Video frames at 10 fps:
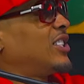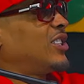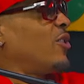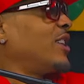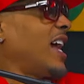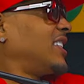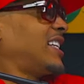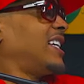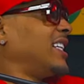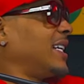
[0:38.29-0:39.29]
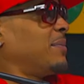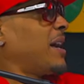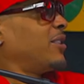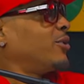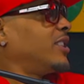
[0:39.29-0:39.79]
know not to say nothing
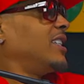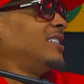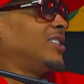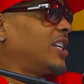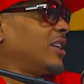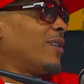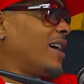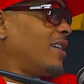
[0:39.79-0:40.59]
about no Jeezy shit round.